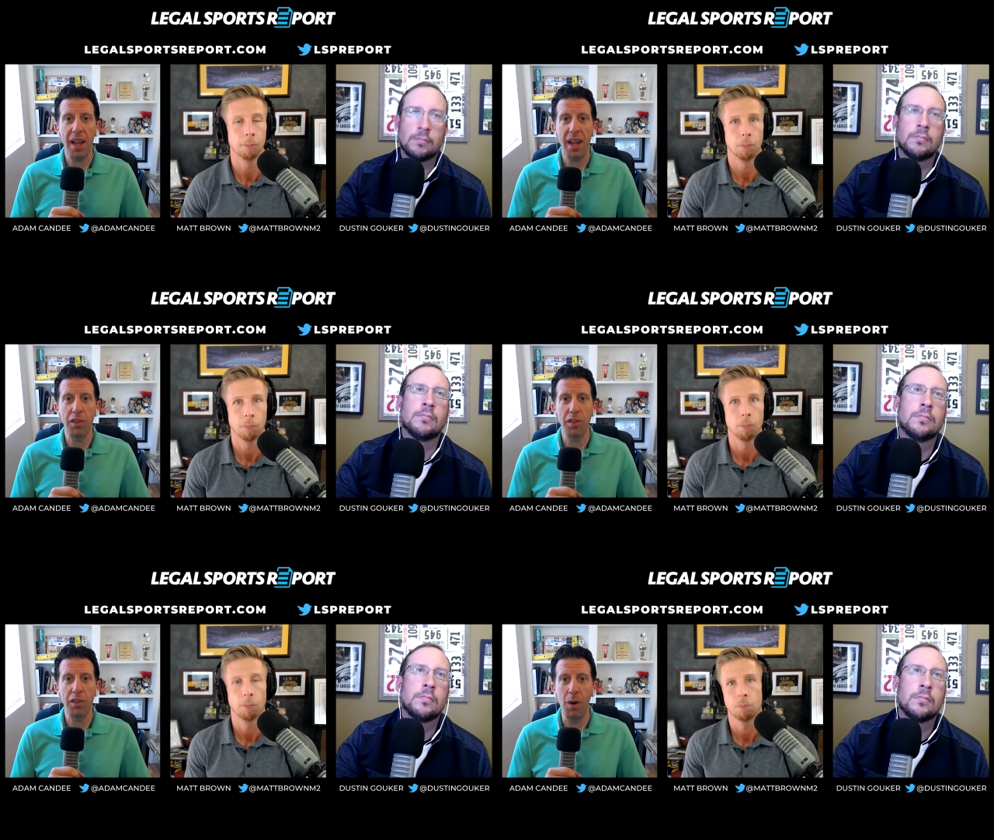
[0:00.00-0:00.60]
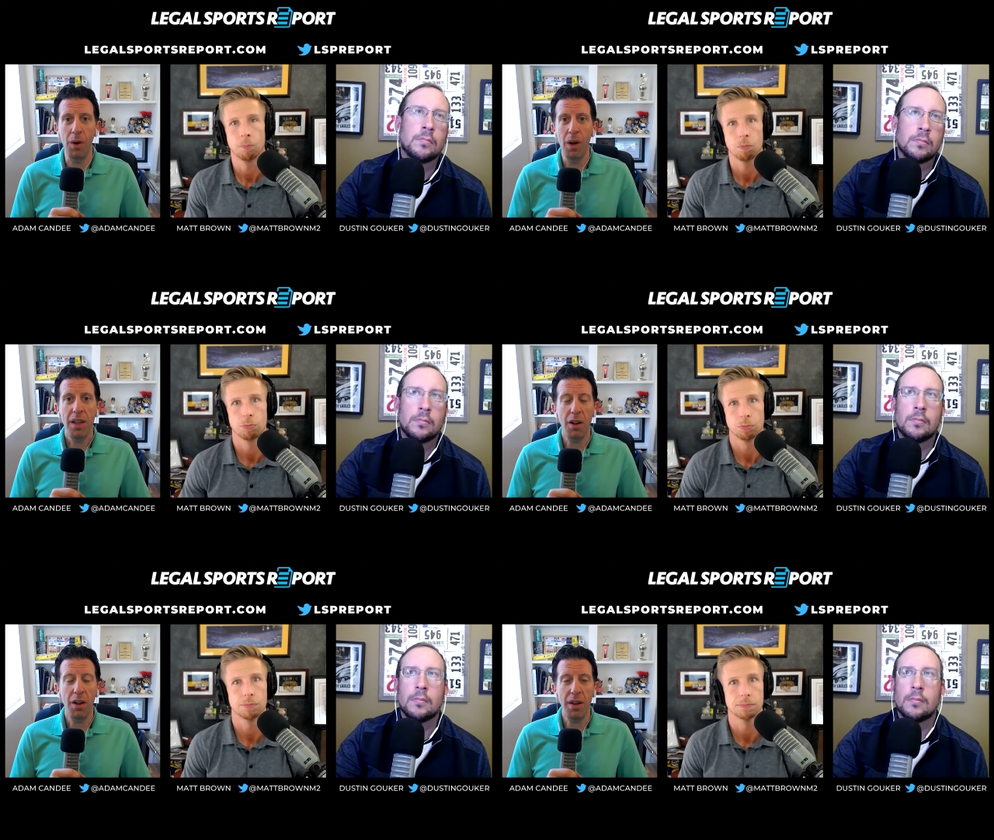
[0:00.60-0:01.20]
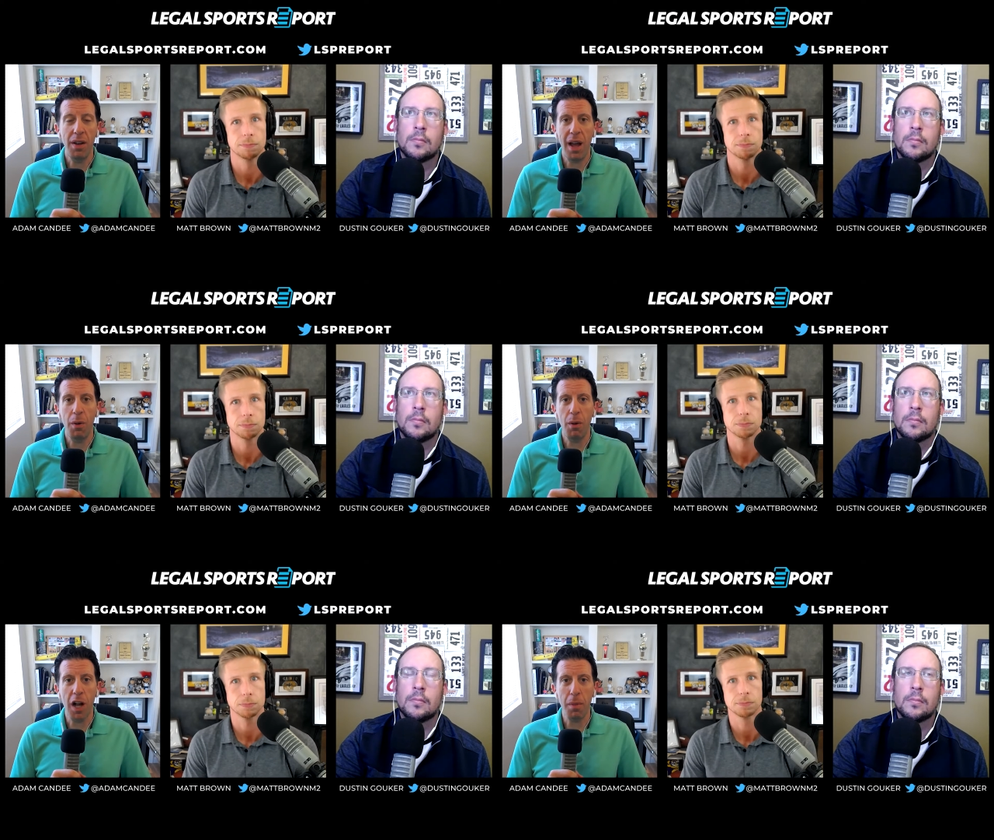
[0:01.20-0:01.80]
Speaker 1: the day, and so you know
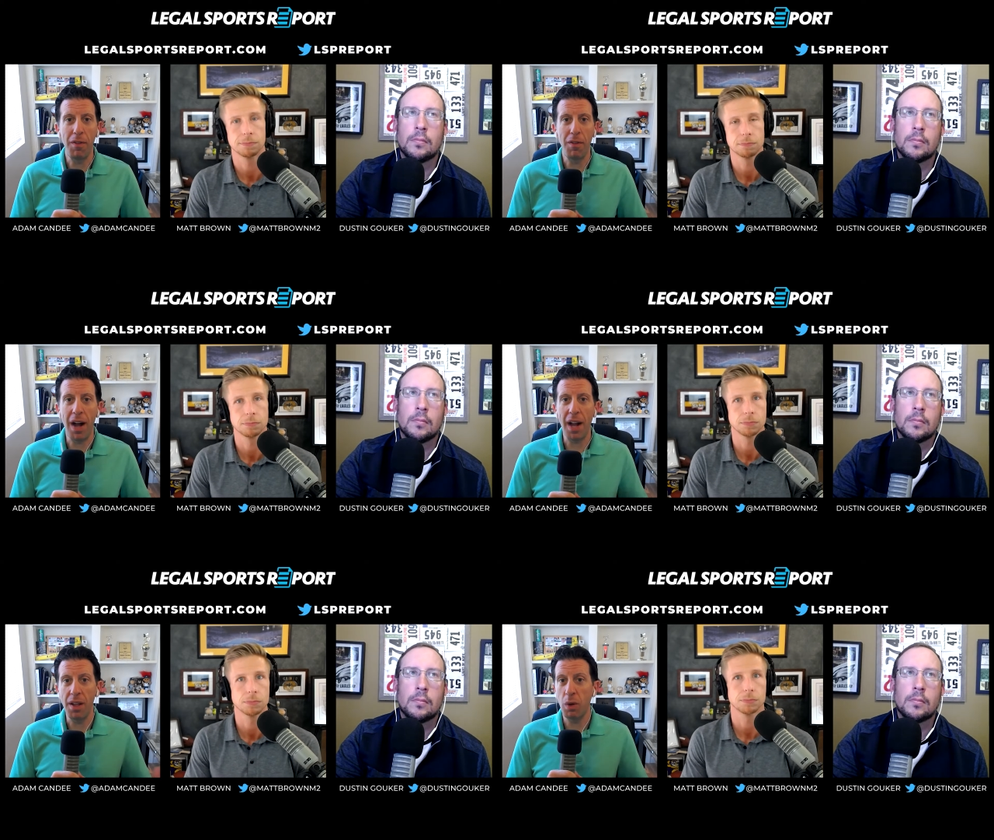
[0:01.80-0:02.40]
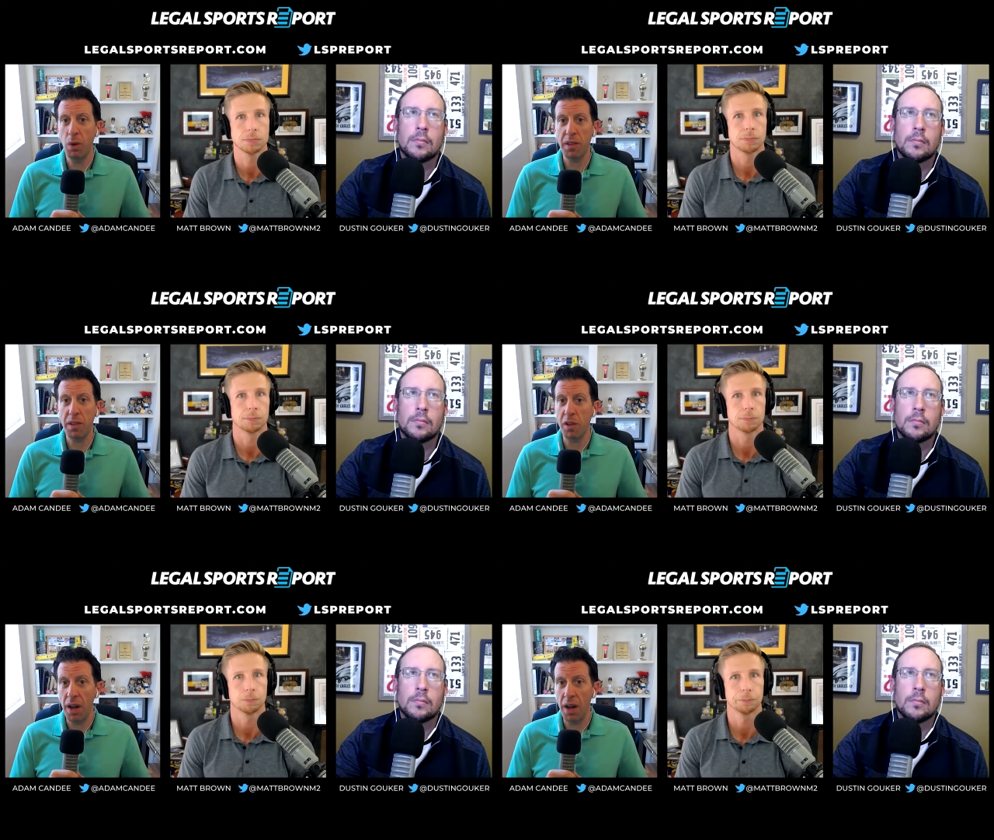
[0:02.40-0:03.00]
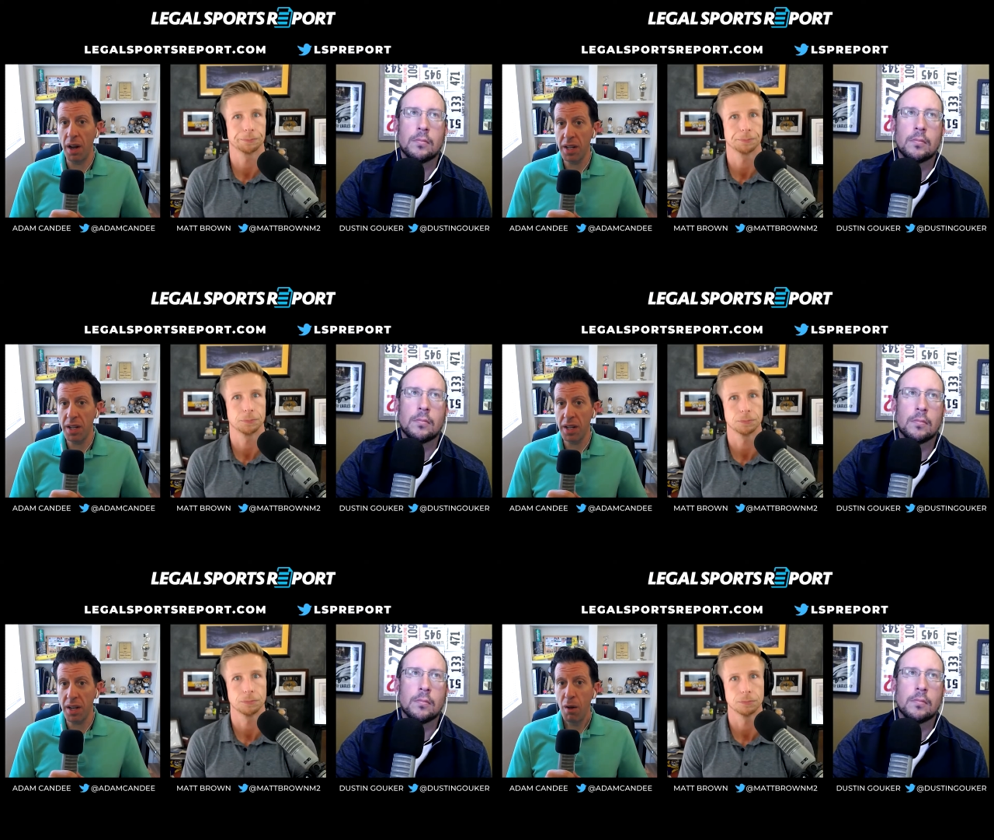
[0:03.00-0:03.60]
now we talk about Bovada and what's going
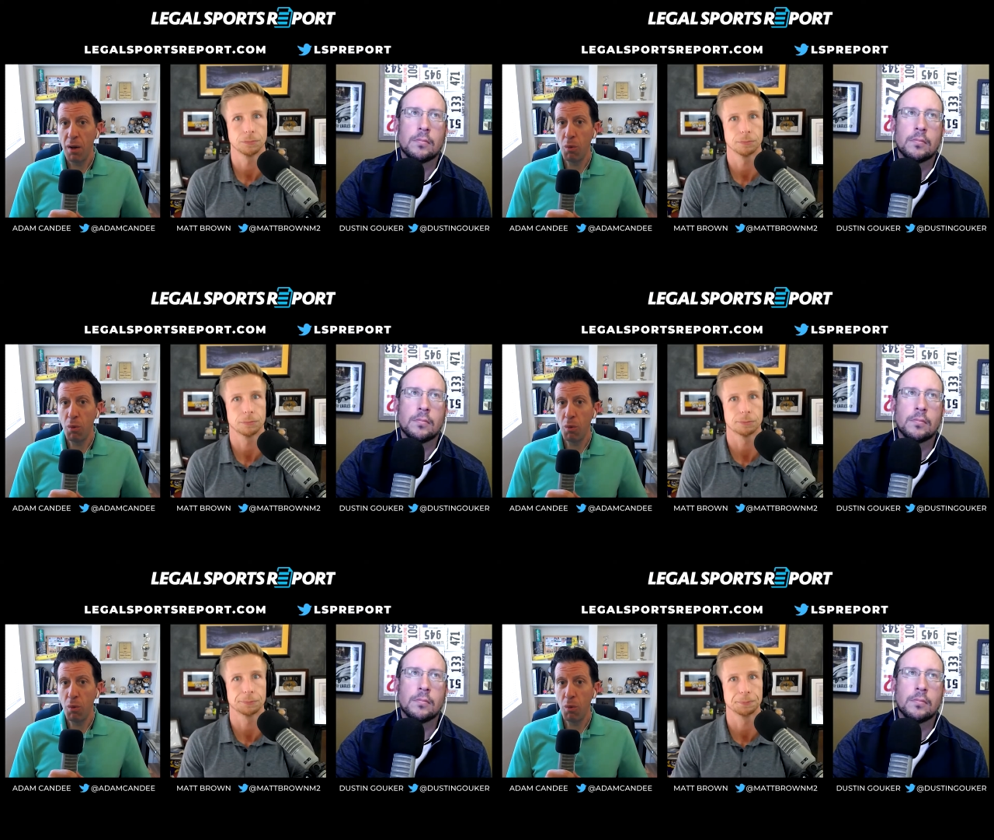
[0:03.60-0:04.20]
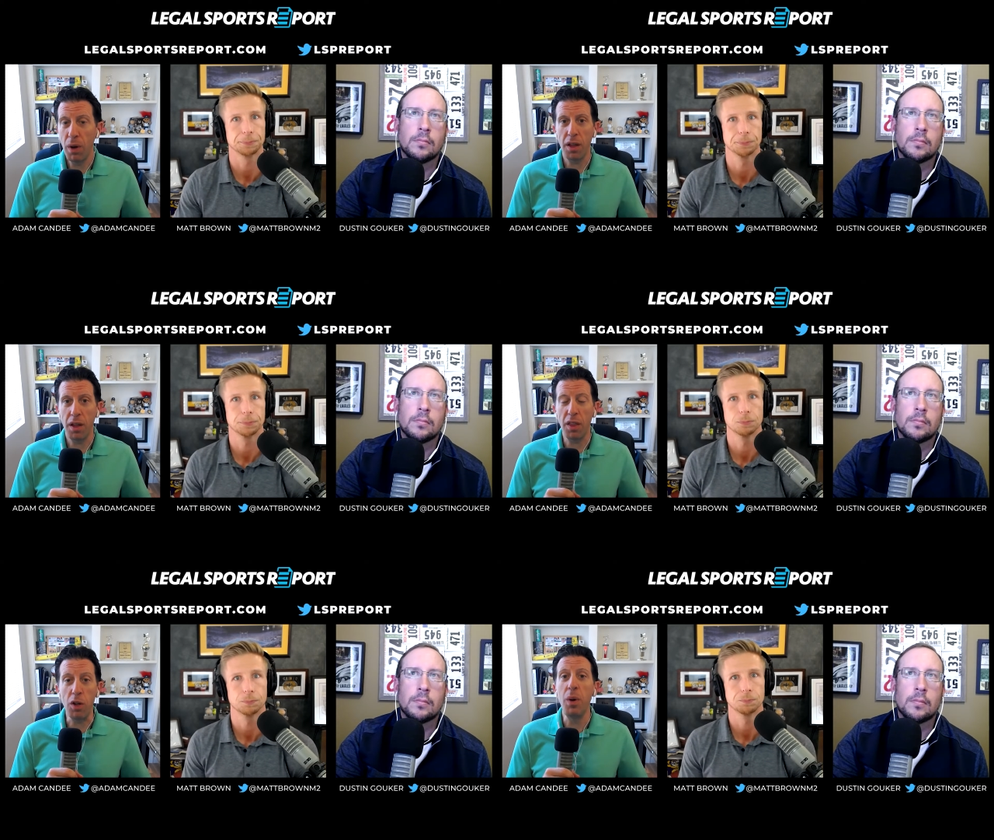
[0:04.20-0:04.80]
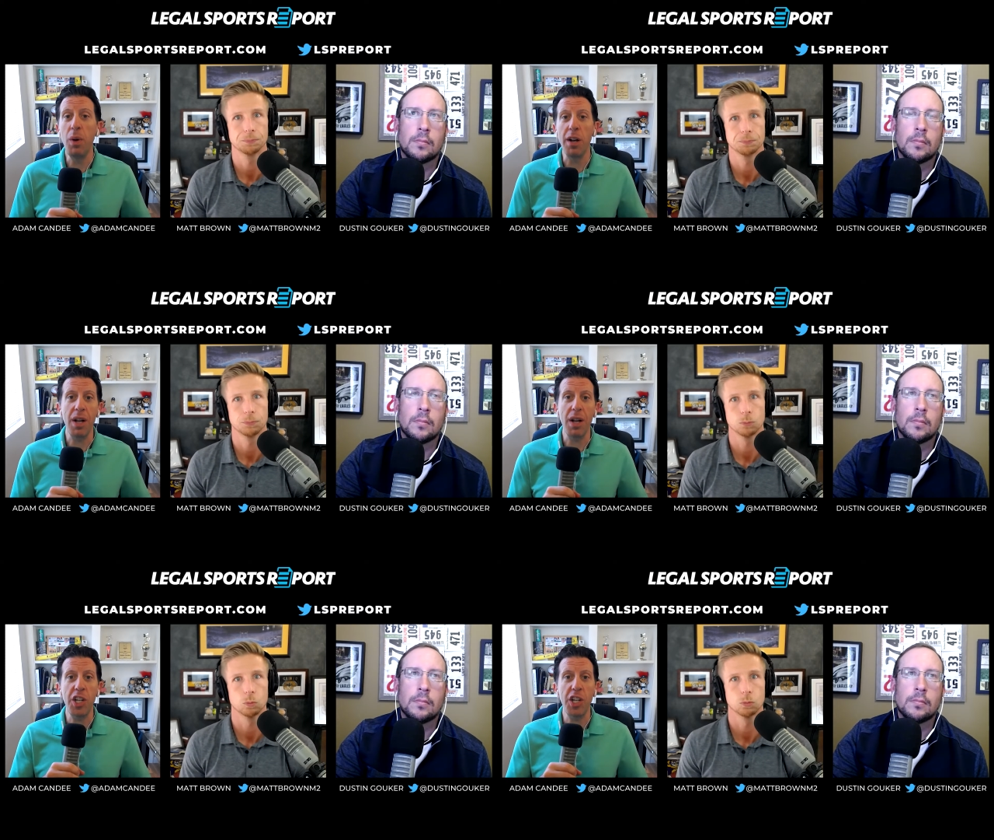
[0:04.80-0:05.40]
on here with uh, the
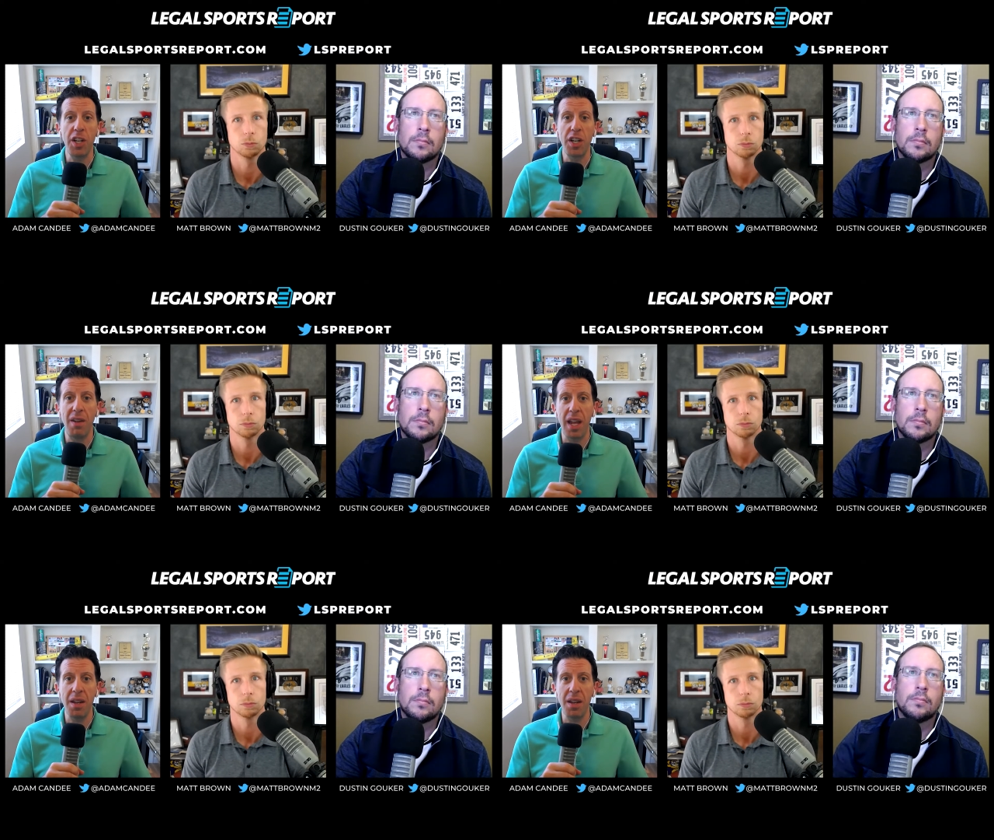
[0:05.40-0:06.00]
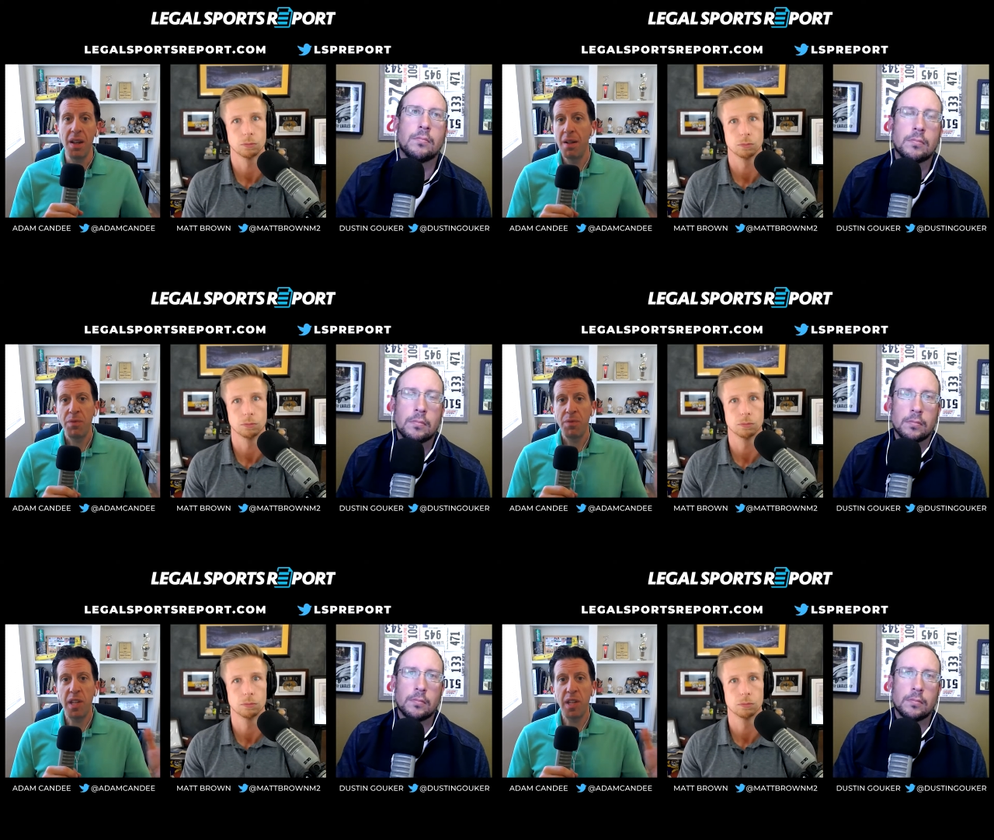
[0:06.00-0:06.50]
new iteration of it. And